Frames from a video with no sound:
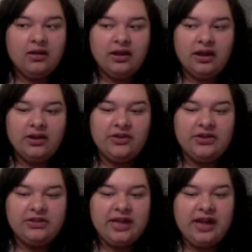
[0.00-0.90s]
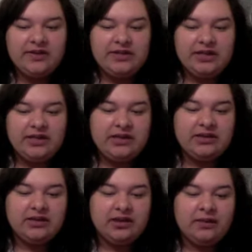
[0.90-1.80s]
and she's allowed to eat
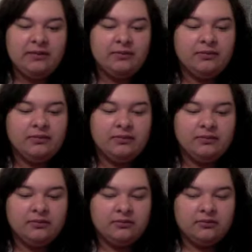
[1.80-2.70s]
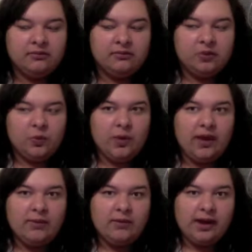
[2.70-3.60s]
um,
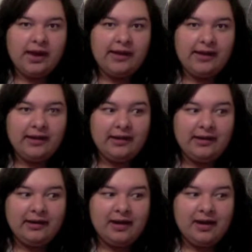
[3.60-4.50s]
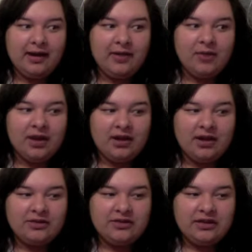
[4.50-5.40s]
white bread, and I'm not
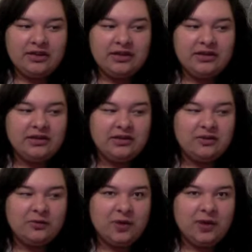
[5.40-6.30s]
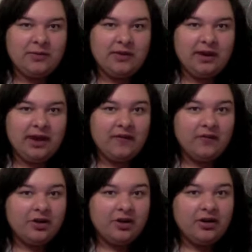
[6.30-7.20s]
allowed to eat white bread
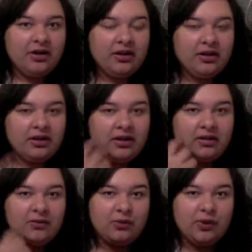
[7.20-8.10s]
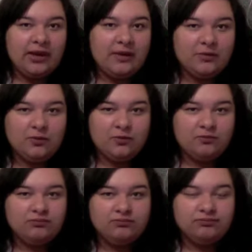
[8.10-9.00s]
ever, um, white
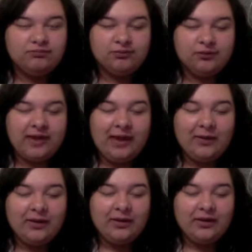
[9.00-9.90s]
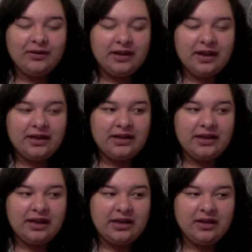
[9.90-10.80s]
flour,
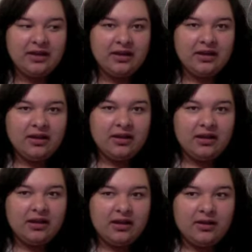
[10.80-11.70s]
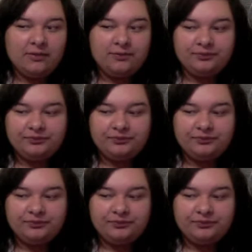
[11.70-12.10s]
anything. Um,